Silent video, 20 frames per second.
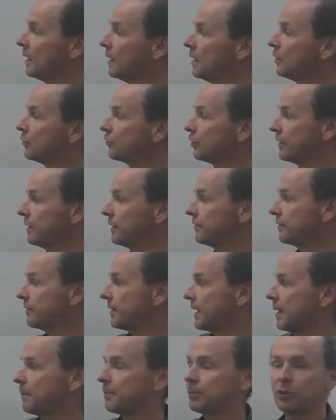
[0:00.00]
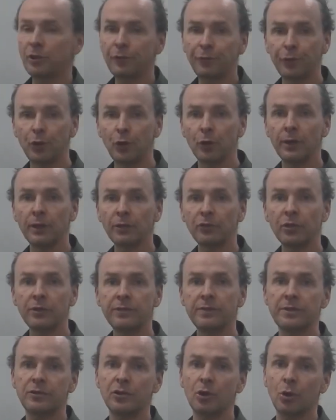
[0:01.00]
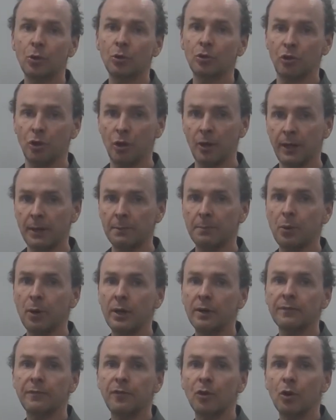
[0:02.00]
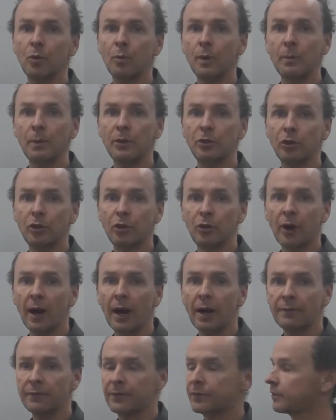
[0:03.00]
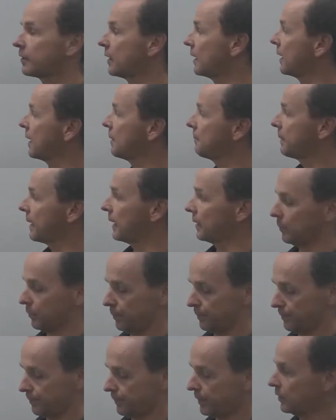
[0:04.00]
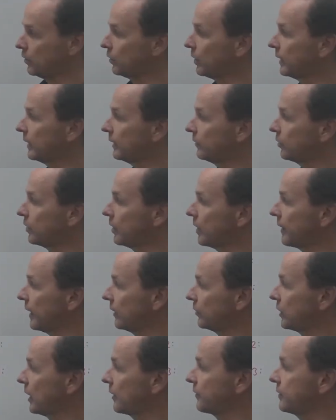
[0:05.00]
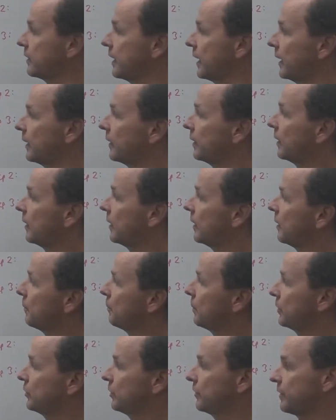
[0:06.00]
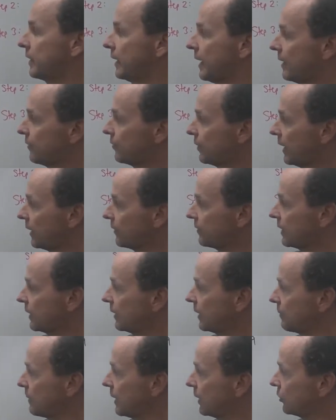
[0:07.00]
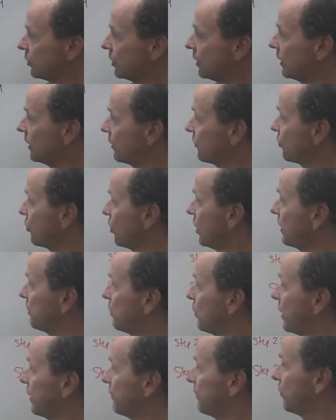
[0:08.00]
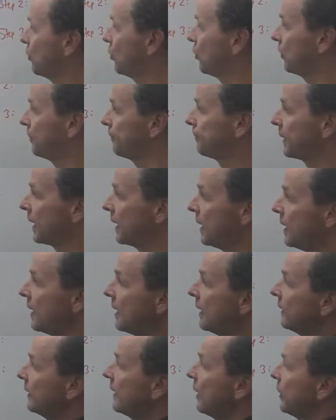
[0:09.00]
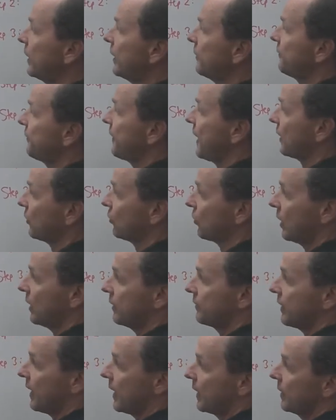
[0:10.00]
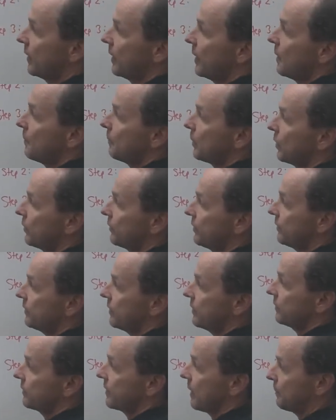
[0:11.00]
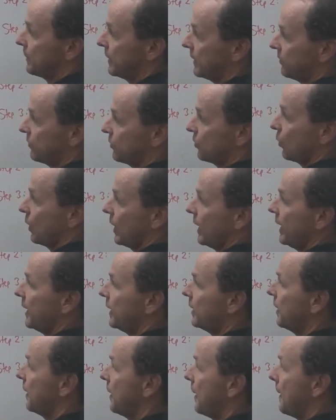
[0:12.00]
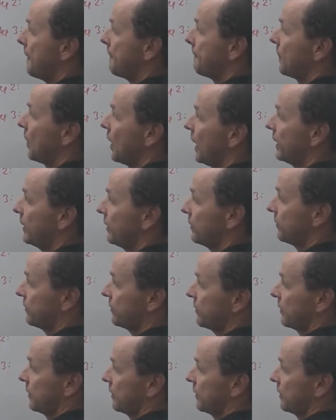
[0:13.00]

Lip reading: So this step, just for your interest, is called turning point form when we do graphs. But you don't need to know that just yet. But just in case I accidentally mention it, it's turning point form. Now we can factorise that because this is something squared minus